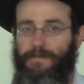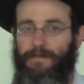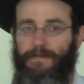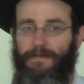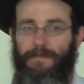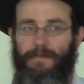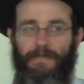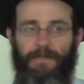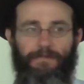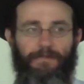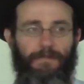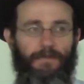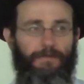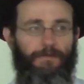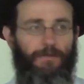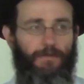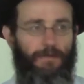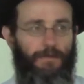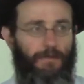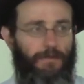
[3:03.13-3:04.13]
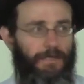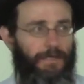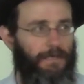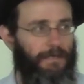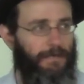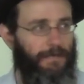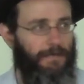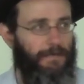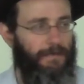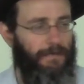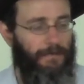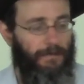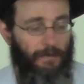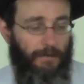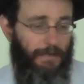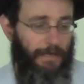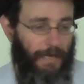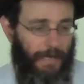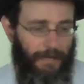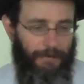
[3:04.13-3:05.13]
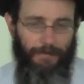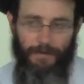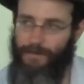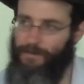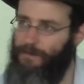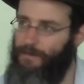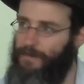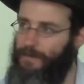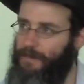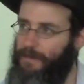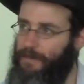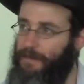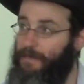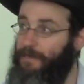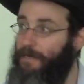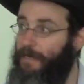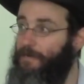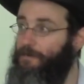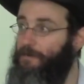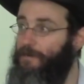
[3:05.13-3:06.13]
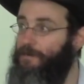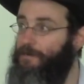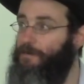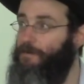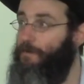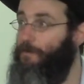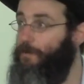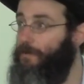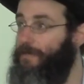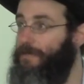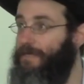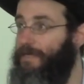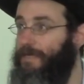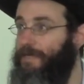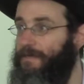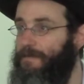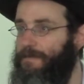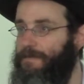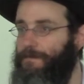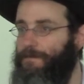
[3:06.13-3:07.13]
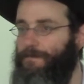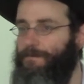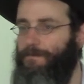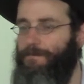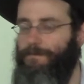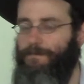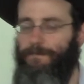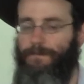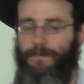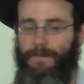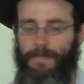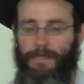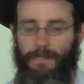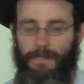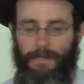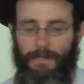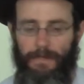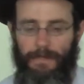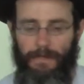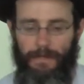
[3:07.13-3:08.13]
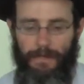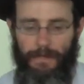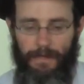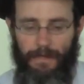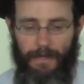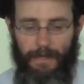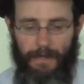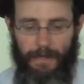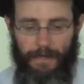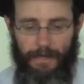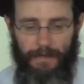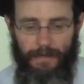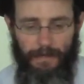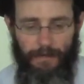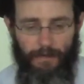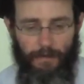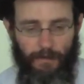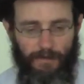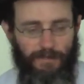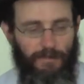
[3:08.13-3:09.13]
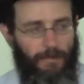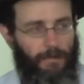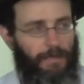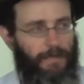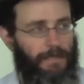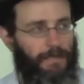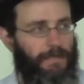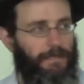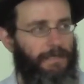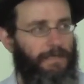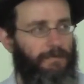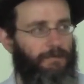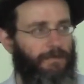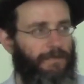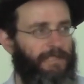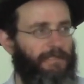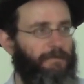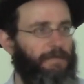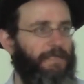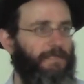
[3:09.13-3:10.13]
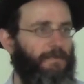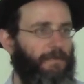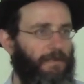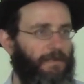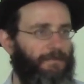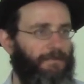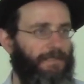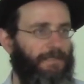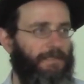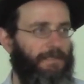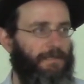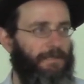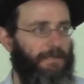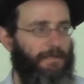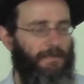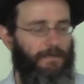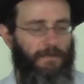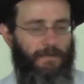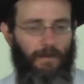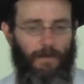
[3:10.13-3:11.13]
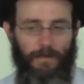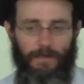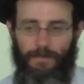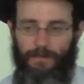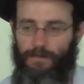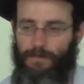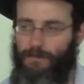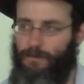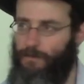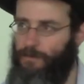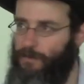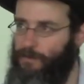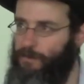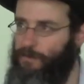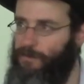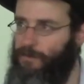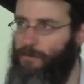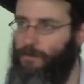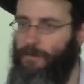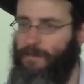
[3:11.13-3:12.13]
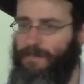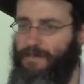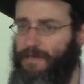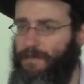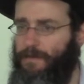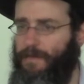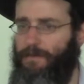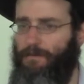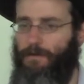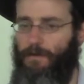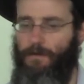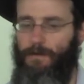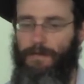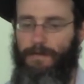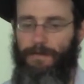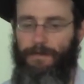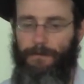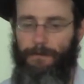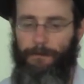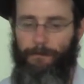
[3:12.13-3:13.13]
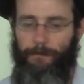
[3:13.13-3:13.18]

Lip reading: He lived there for 2 years, 2.5 actually, and he died when he was 38. And in those 2 years, he transmitted all of his knowledge to his students and they wrote it.